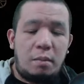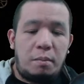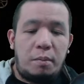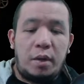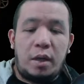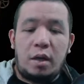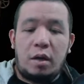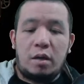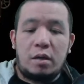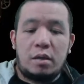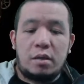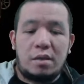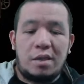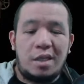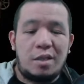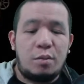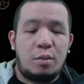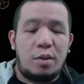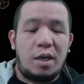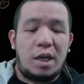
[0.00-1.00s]
because
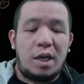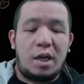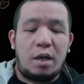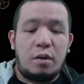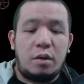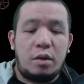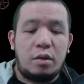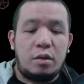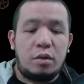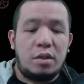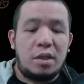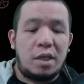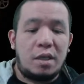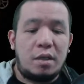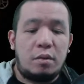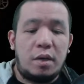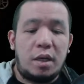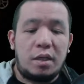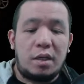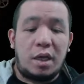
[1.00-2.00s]
this will allow you to
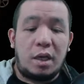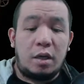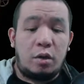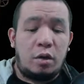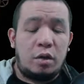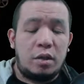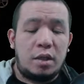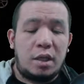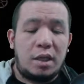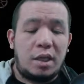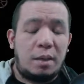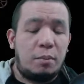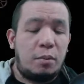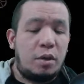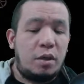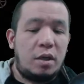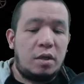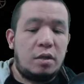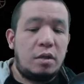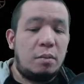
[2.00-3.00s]
generate anointed
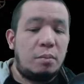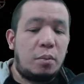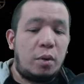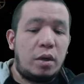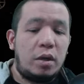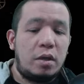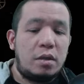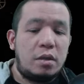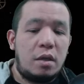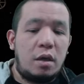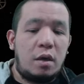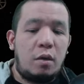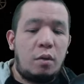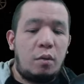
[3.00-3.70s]
ammunition points